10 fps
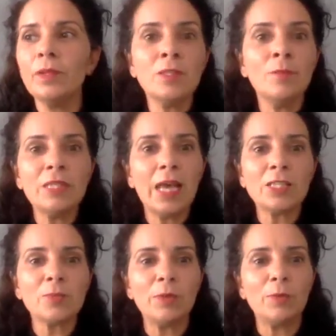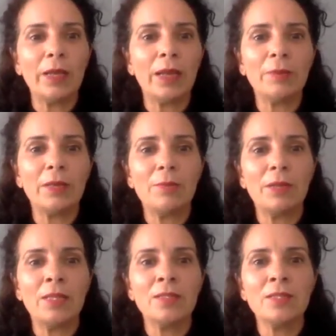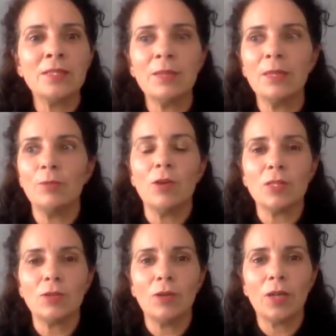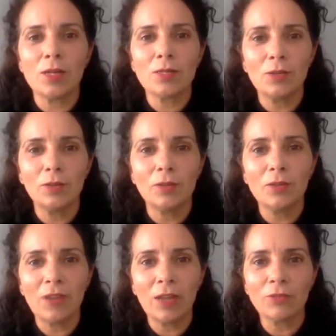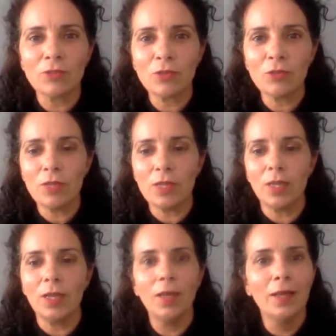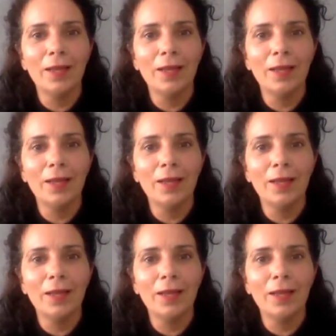somebody asked me when I became an anti-Semite because I wrote an article on the Frankfurt School theory.